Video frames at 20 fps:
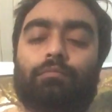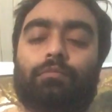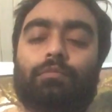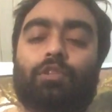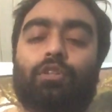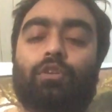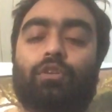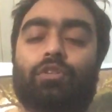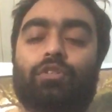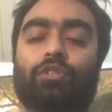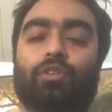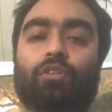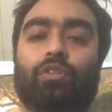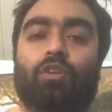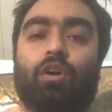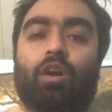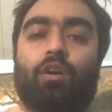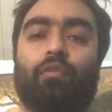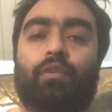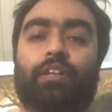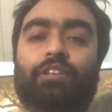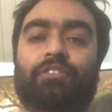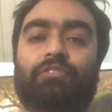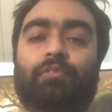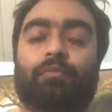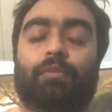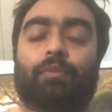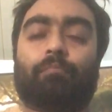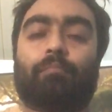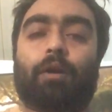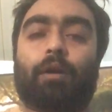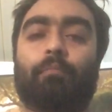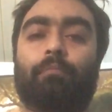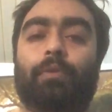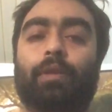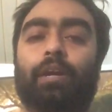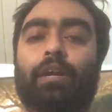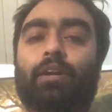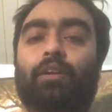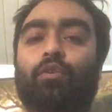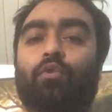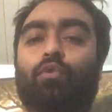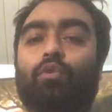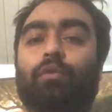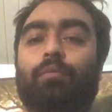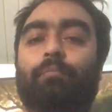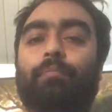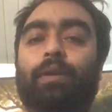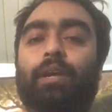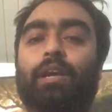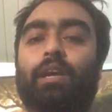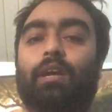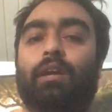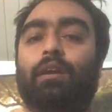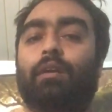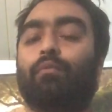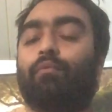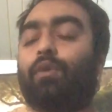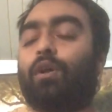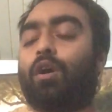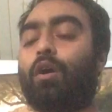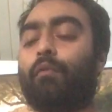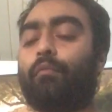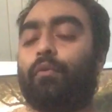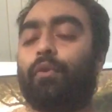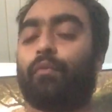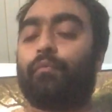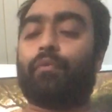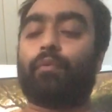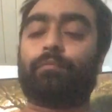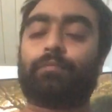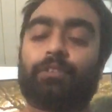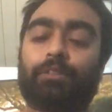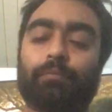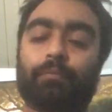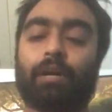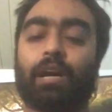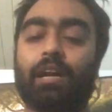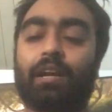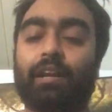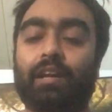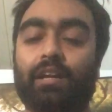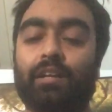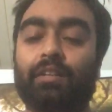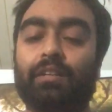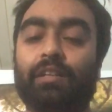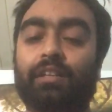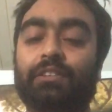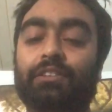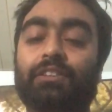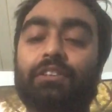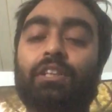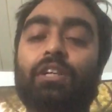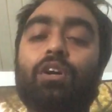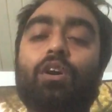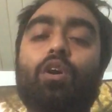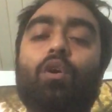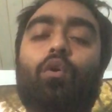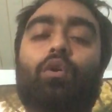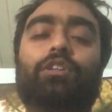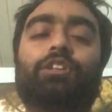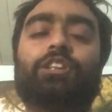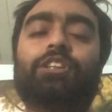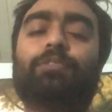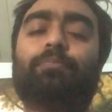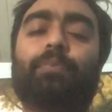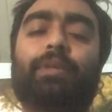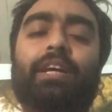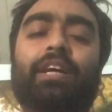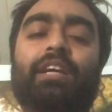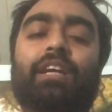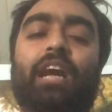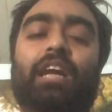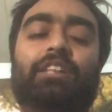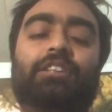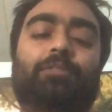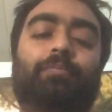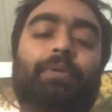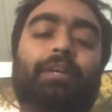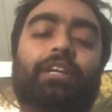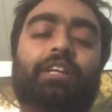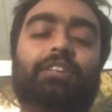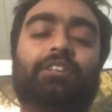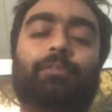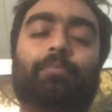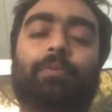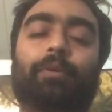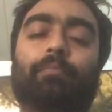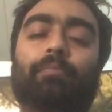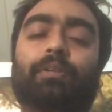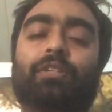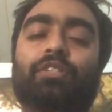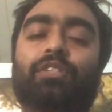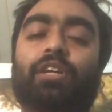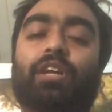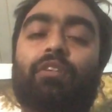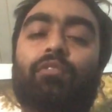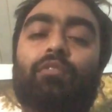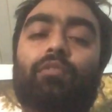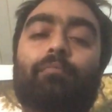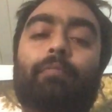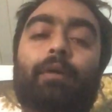You could have took a long rest from the public. You could be recovering from some kind of illness. Or just plain not speaking to people in general.